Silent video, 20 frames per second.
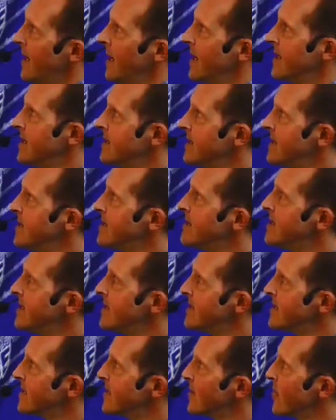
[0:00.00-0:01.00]
And in this
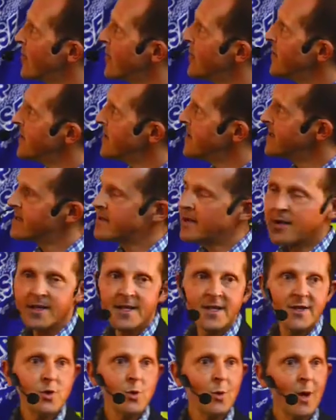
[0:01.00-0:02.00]
disk, the dust
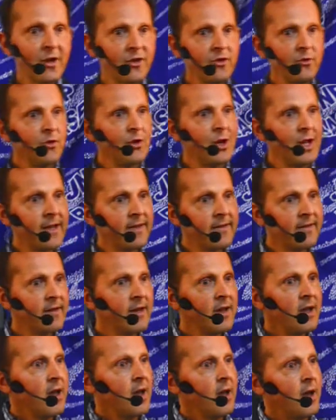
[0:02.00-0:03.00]
started to accumulate,
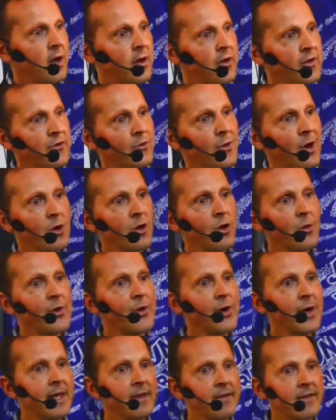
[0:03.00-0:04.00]
uh, to
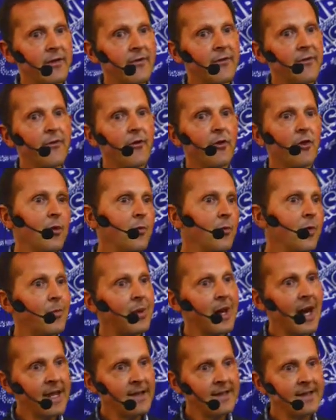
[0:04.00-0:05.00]
agglomerate and form
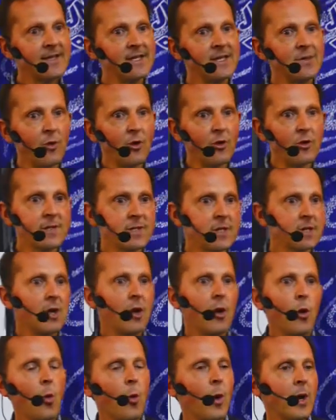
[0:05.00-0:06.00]
planetesimals,
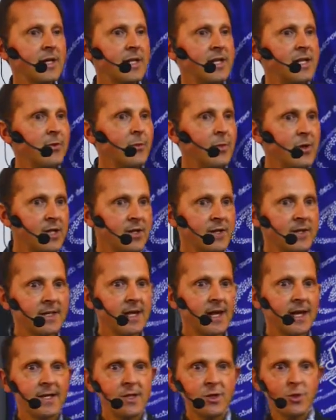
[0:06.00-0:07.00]
one kilometer
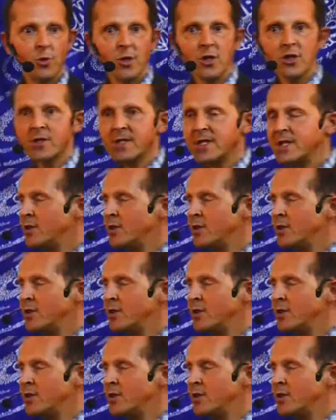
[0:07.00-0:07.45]
size, two hundred